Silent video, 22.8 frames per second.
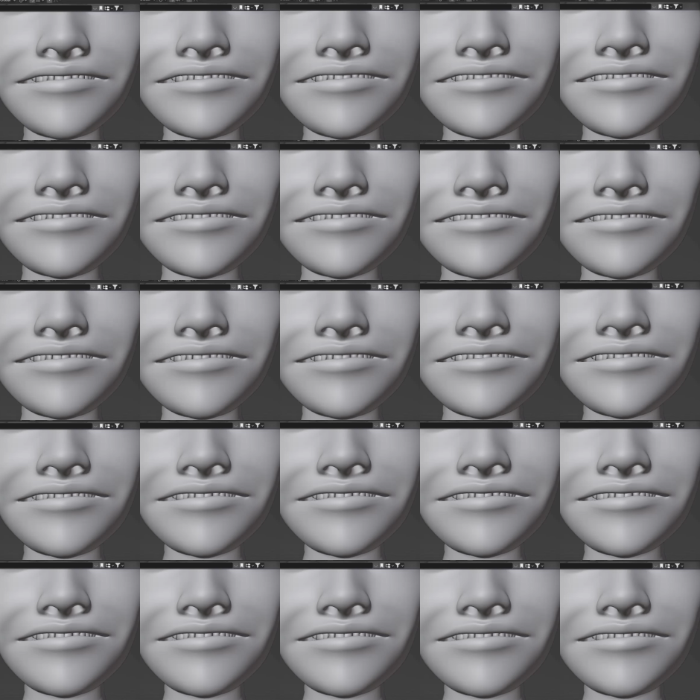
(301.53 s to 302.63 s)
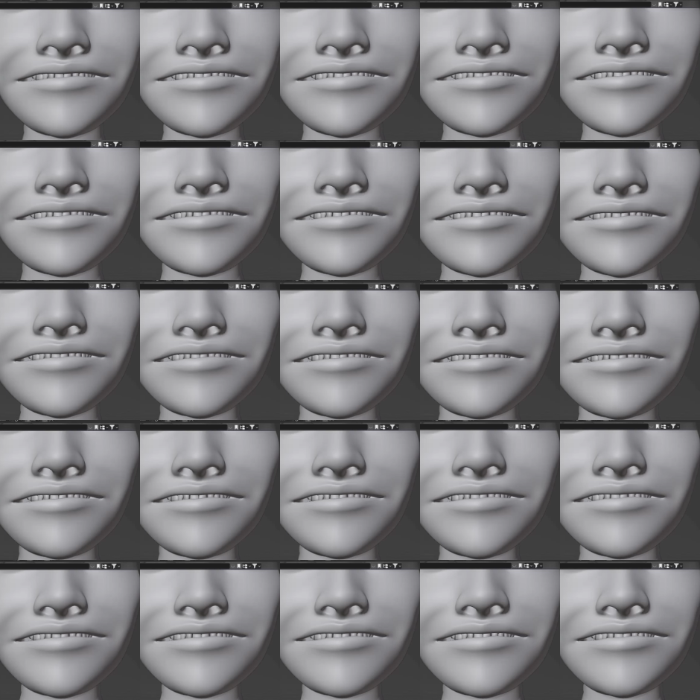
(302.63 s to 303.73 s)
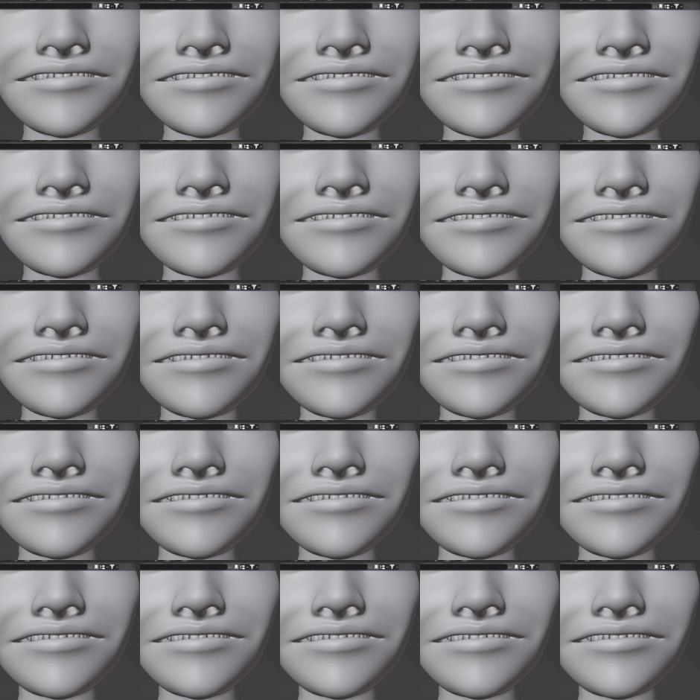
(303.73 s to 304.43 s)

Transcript: [no speech]